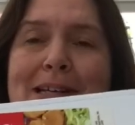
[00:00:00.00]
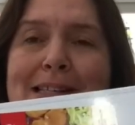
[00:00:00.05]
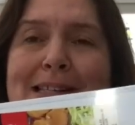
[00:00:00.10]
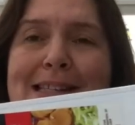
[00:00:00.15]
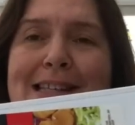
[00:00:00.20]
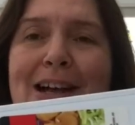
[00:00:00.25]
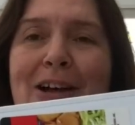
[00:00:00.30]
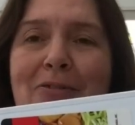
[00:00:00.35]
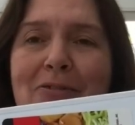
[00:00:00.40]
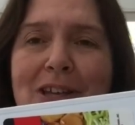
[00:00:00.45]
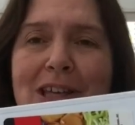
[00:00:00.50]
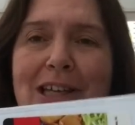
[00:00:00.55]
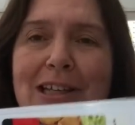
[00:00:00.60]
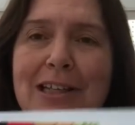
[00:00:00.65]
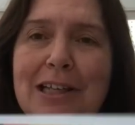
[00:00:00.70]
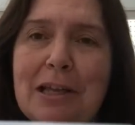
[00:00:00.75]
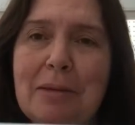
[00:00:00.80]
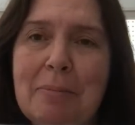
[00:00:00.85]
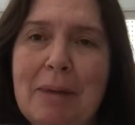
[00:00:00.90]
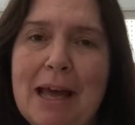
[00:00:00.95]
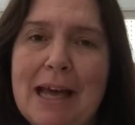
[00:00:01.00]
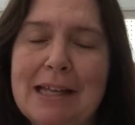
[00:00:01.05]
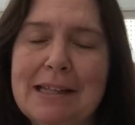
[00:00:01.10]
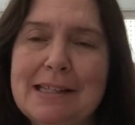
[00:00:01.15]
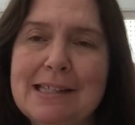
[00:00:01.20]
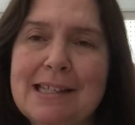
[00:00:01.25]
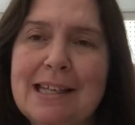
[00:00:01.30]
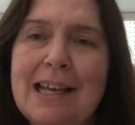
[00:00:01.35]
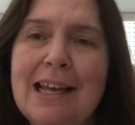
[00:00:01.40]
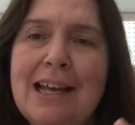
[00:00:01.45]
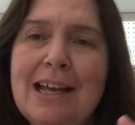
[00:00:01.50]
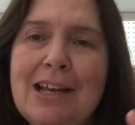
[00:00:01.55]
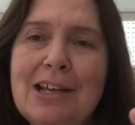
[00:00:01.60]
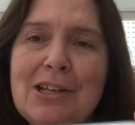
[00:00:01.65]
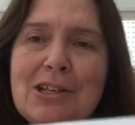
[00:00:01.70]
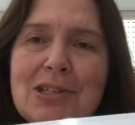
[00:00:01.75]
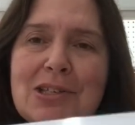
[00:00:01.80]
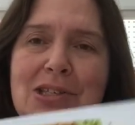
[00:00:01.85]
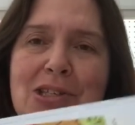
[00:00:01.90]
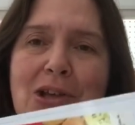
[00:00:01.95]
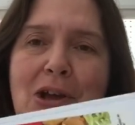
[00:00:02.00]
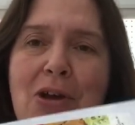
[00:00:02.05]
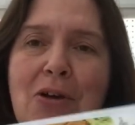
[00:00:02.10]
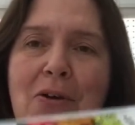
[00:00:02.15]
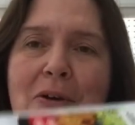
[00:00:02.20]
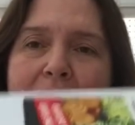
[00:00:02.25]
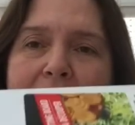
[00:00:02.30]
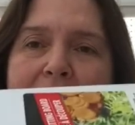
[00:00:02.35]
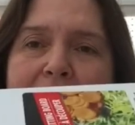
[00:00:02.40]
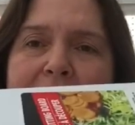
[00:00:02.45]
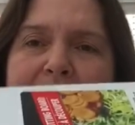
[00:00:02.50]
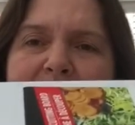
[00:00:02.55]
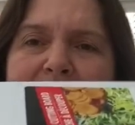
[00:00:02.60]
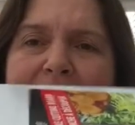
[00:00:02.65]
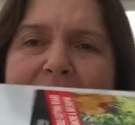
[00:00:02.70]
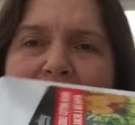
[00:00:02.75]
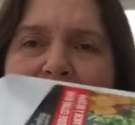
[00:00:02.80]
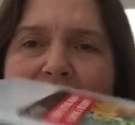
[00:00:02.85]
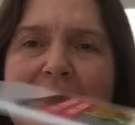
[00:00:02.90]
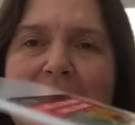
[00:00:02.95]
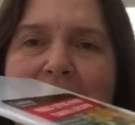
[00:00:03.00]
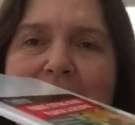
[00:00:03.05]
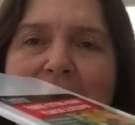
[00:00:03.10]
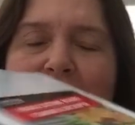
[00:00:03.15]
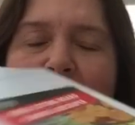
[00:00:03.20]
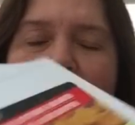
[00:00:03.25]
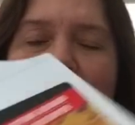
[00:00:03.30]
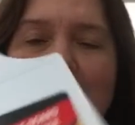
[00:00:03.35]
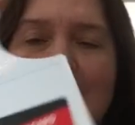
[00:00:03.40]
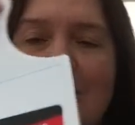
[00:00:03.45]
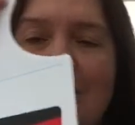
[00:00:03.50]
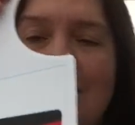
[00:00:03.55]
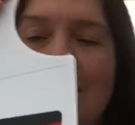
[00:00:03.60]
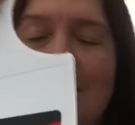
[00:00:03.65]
my self-healing mats. So uh, at least this